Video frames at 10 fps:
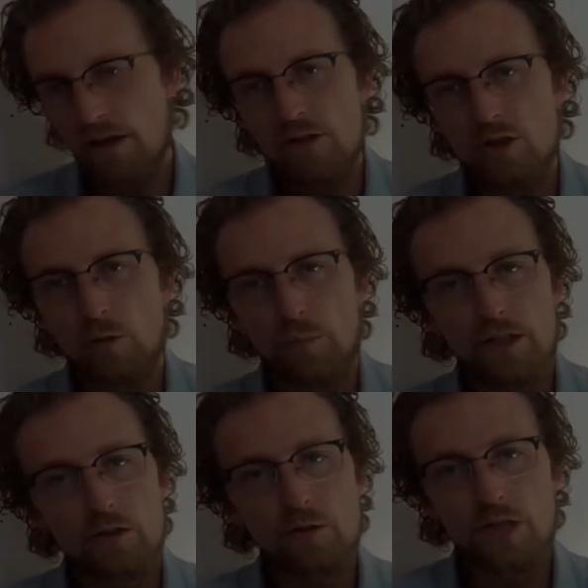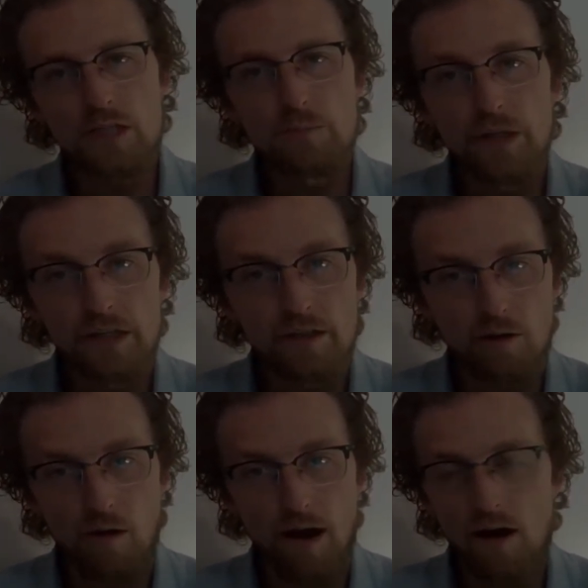So picture this being
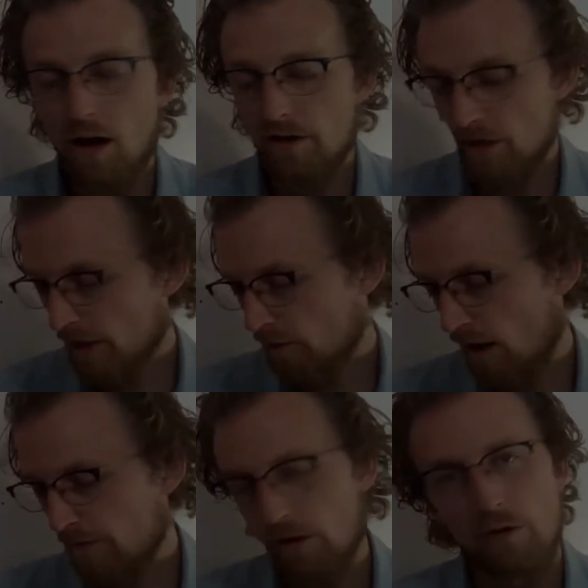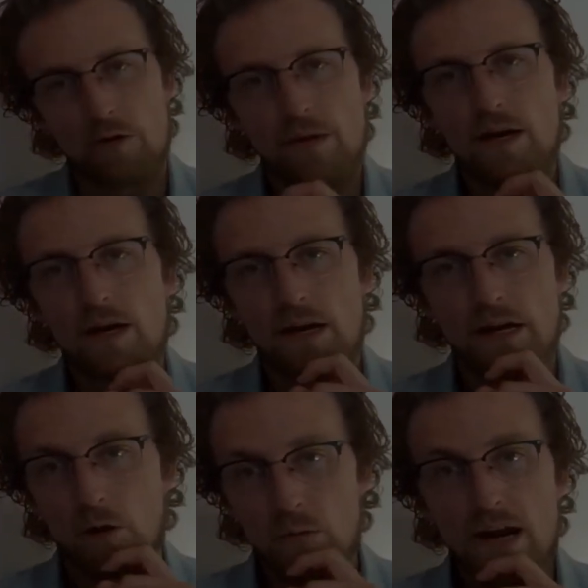not a graph algorithm,
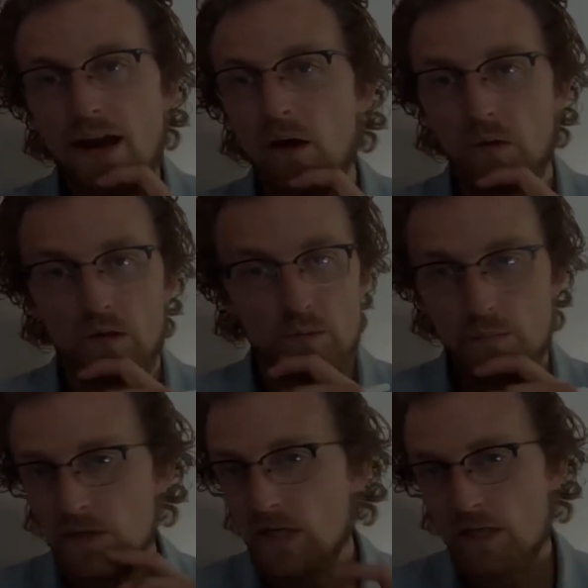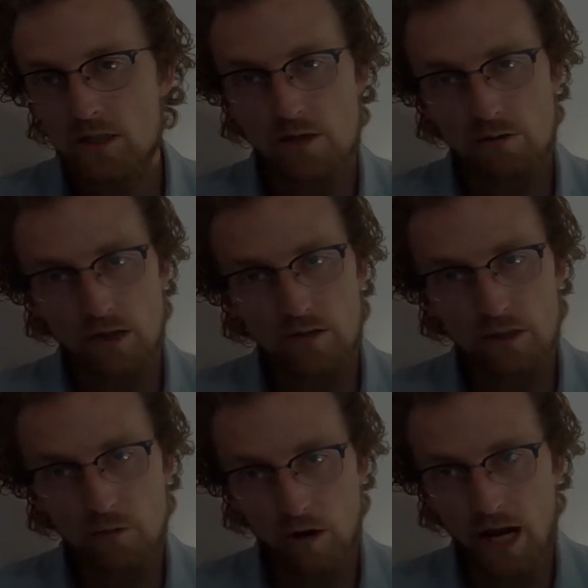an array algorithm. So you're given
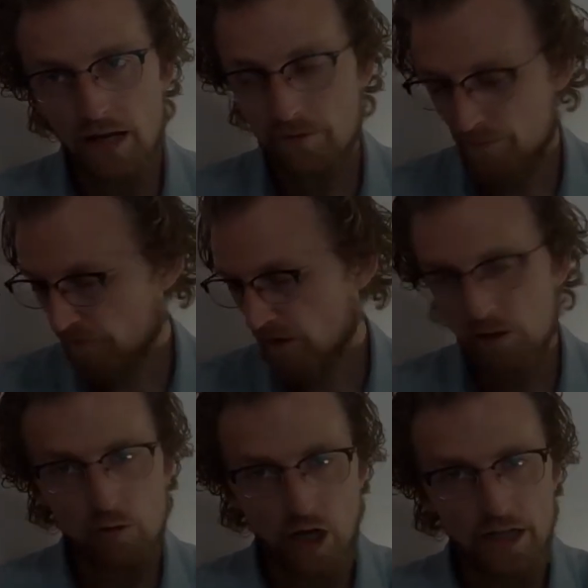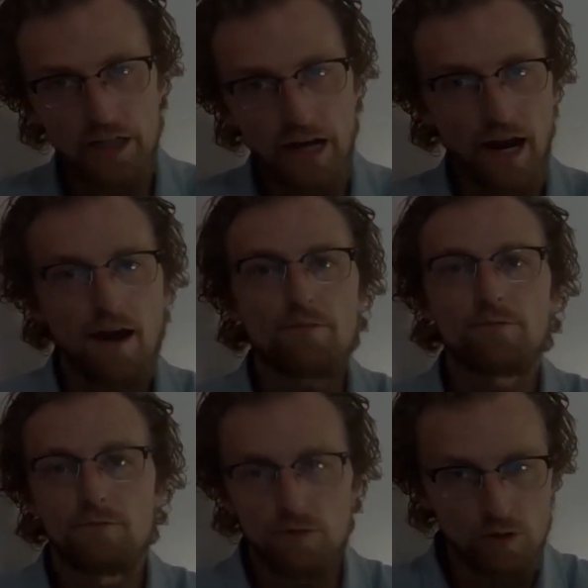an array, you cut it in
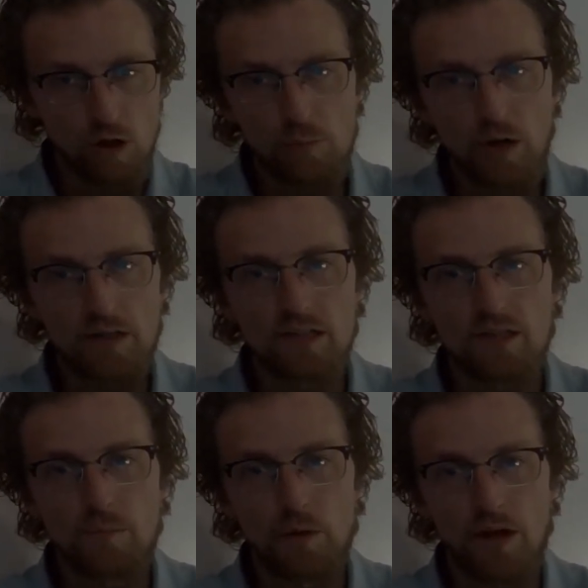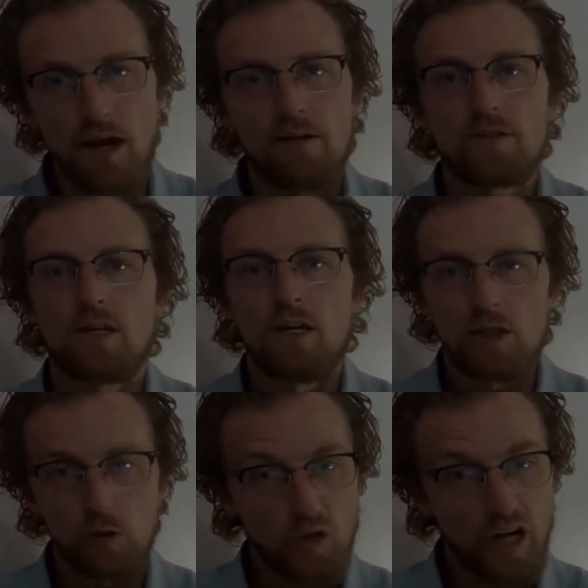half, you go process both halves,
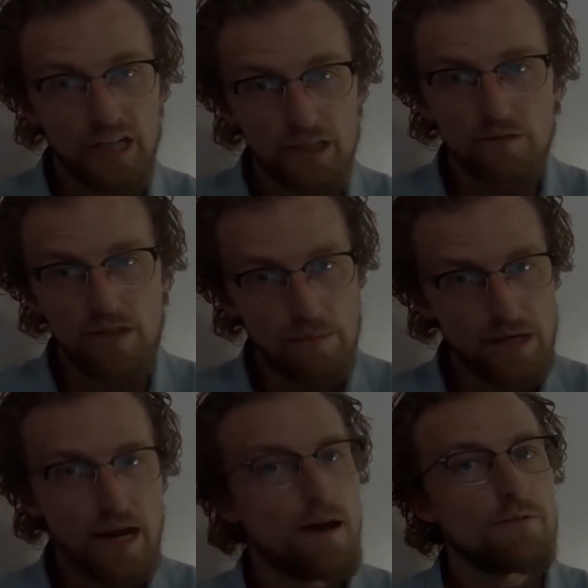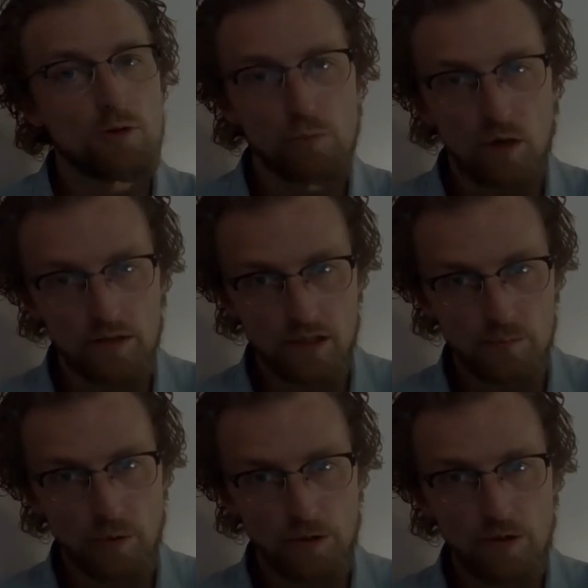you cut each of them in half, you process
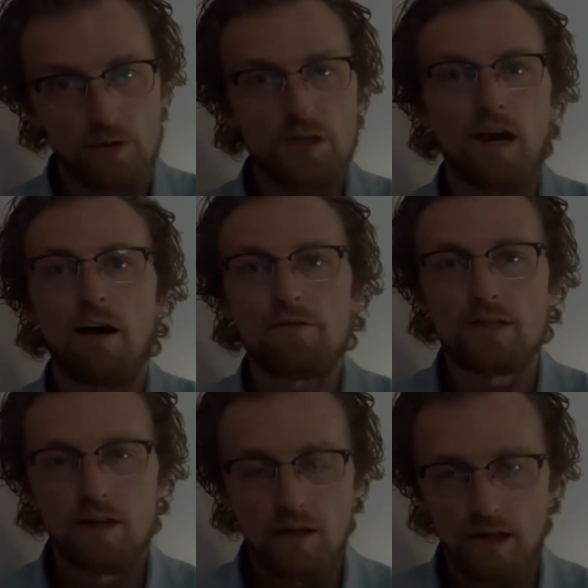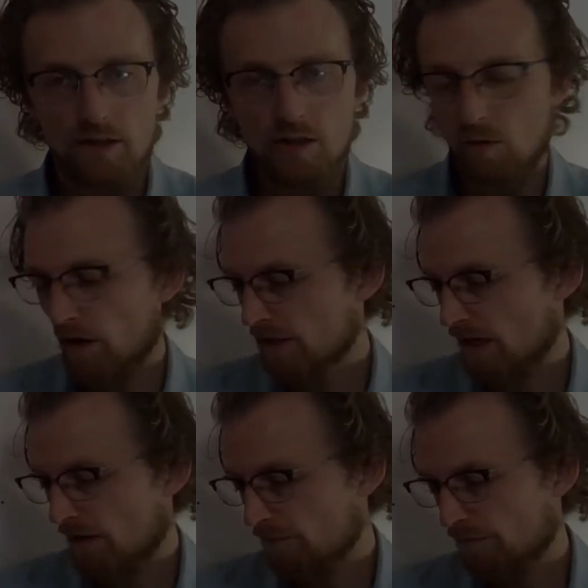both of those halves, and so on
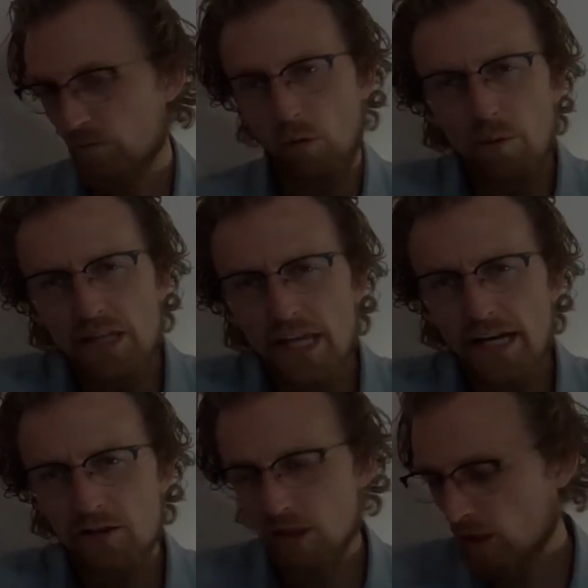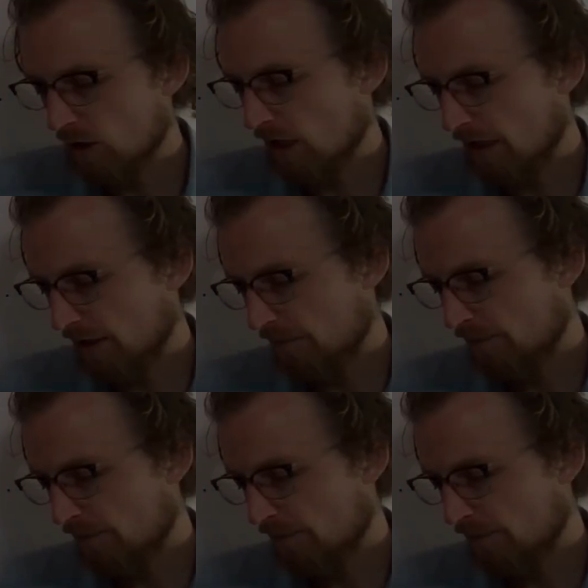down. What would that actually look like?